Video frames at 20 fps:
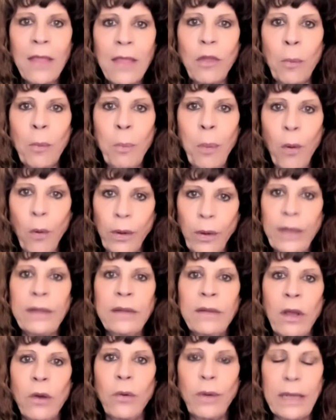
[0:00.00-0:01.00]
The
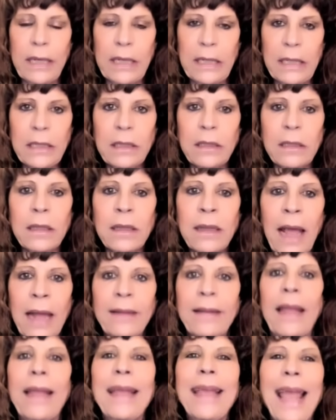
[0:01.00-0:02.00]
point, though, is
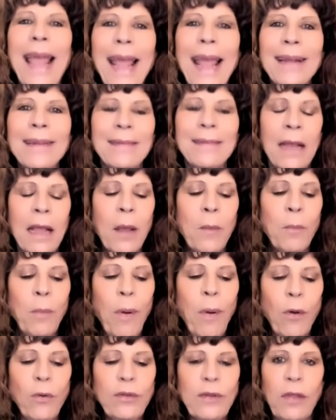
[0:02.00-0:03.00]
that they can't
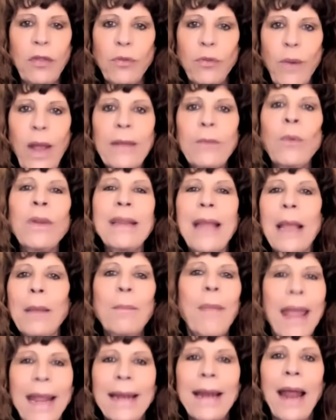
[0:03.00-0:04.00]
pose a threat. What they
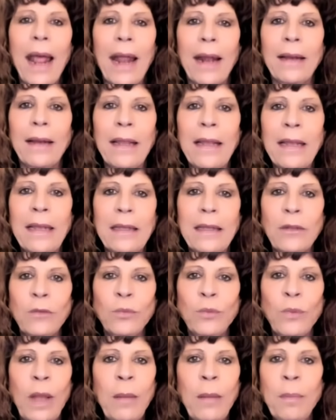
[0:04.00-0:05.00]
may not
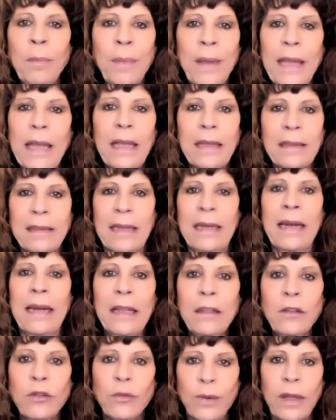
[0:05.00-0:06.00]
is, be is in
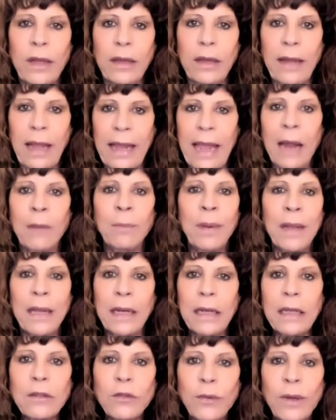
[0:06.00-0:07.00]
Israel. They can't be
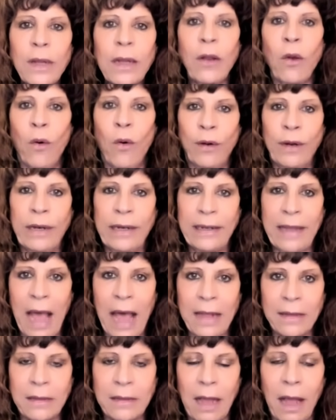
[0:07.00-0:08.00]
in Israel or in
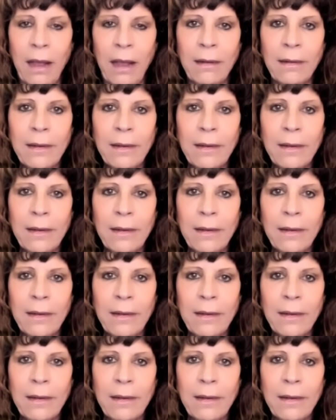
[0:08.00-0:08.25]
Gaza.